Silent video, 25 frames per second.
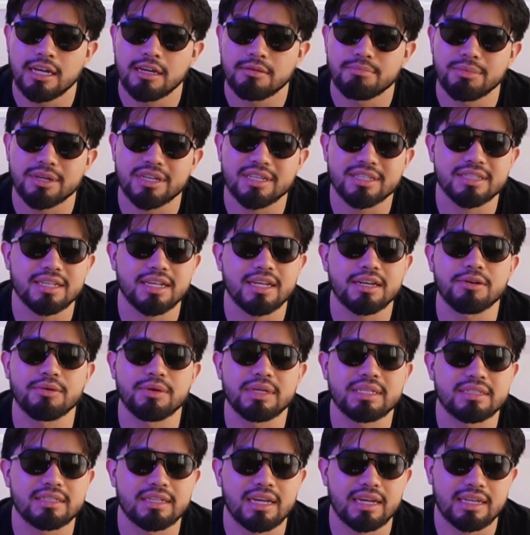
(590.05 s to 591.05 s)
because I know
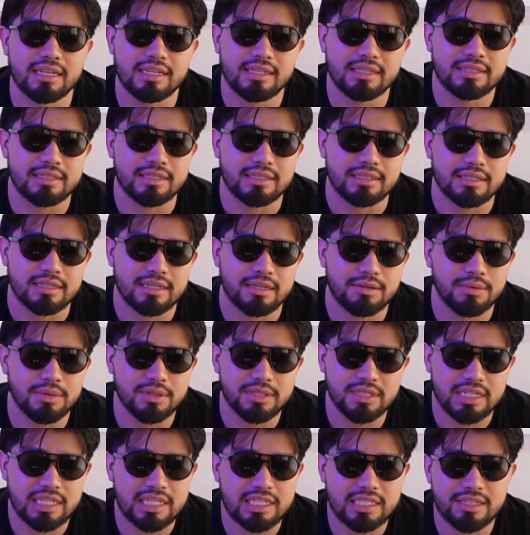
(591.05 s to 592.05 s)
it's not easy. It
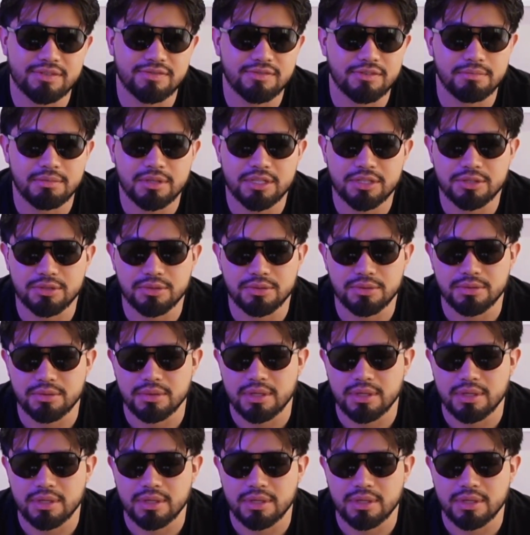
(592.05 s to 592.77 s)
wasn't easy for me too.